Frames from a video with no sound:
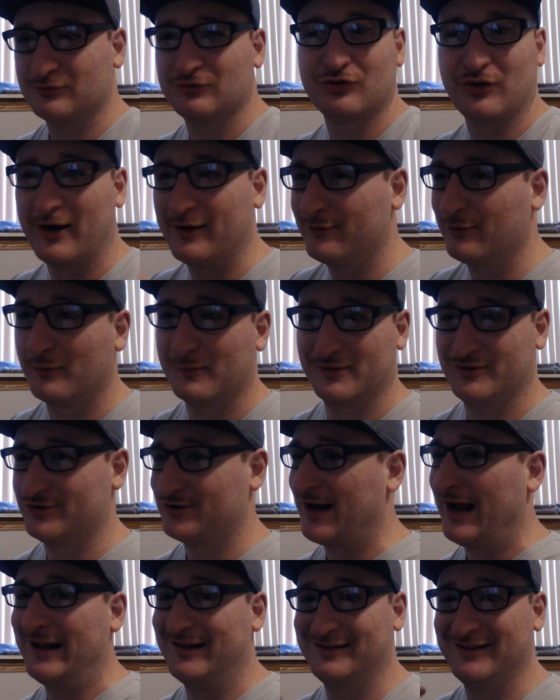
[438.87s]
Transformers are
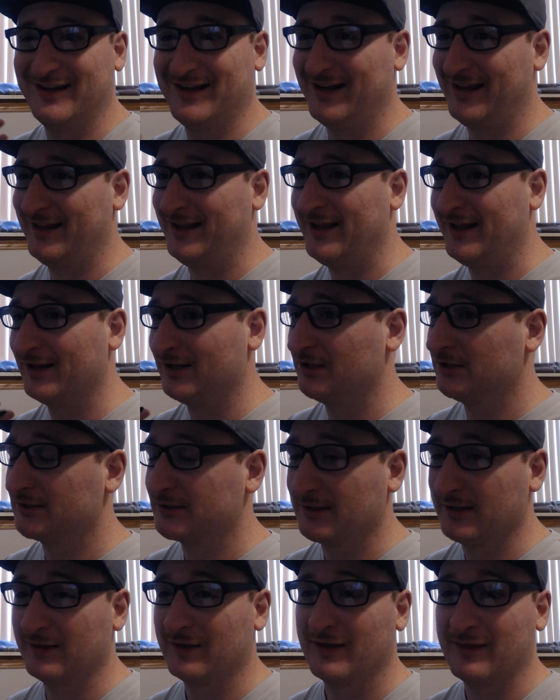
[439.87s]
constantly getting
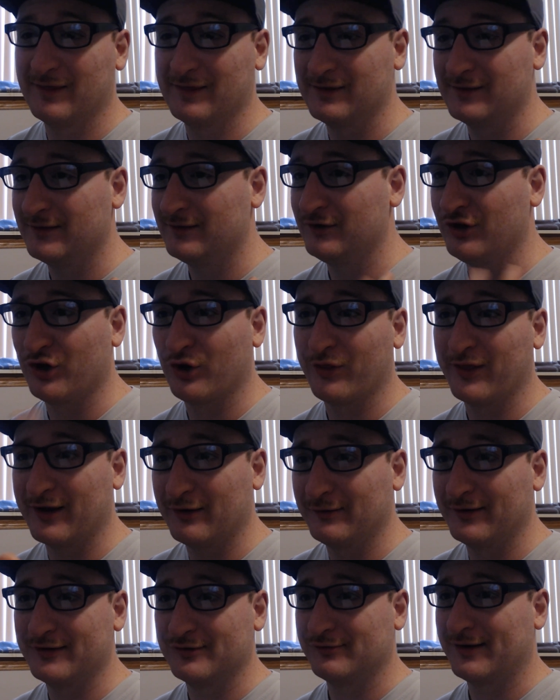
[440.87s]
killed. And then, you know, they
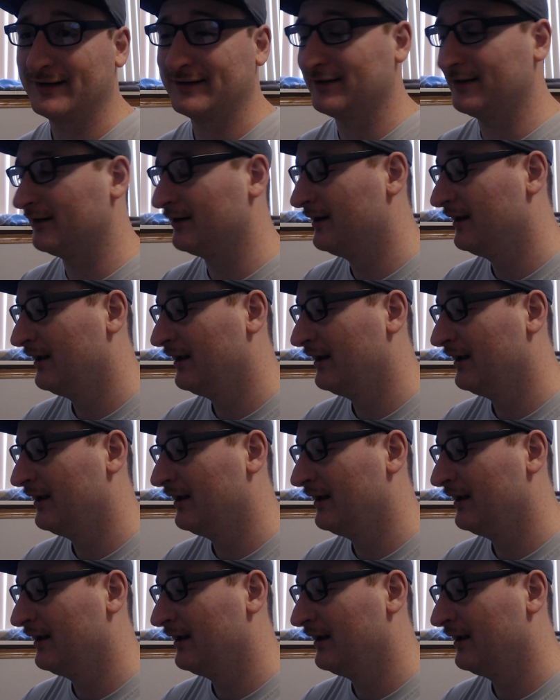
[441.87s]
get resurrected